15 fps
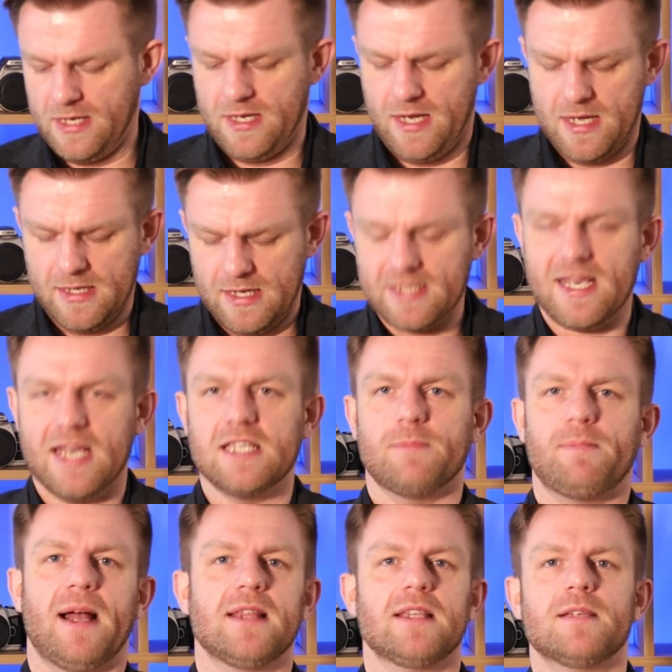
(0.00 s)
and let's say it's
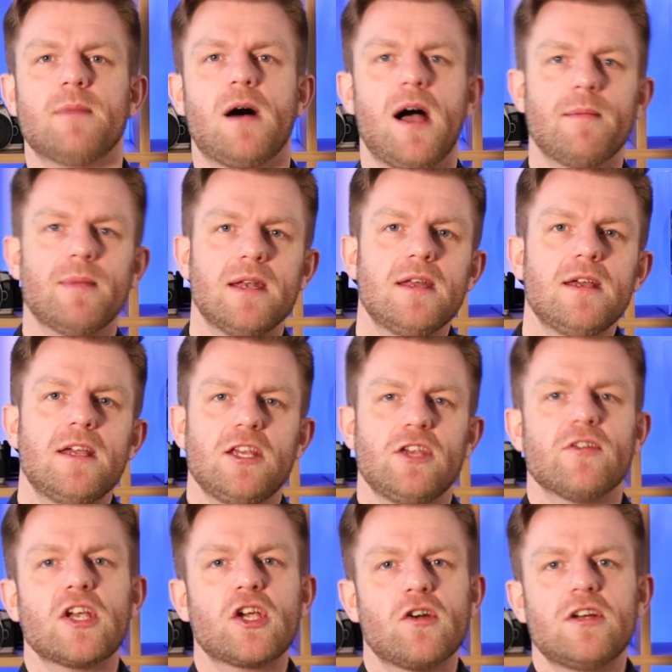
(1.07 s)
a pantomime, and
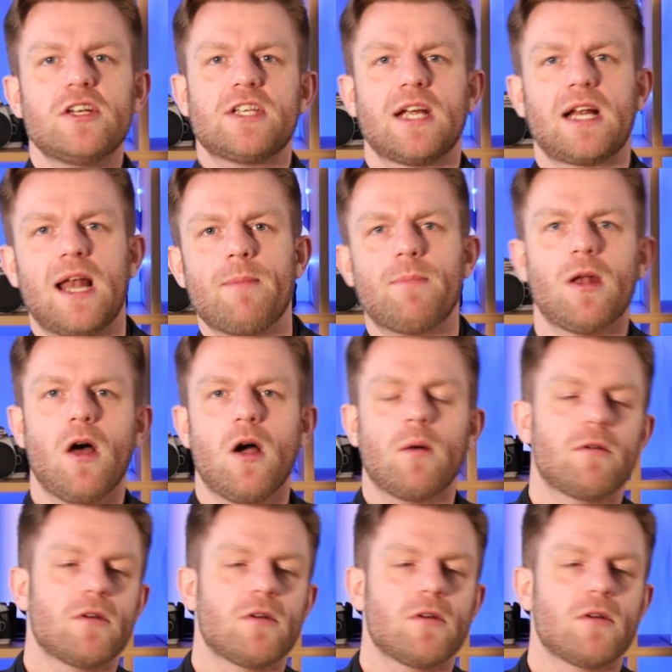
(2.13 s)
you're encouraged to clap along.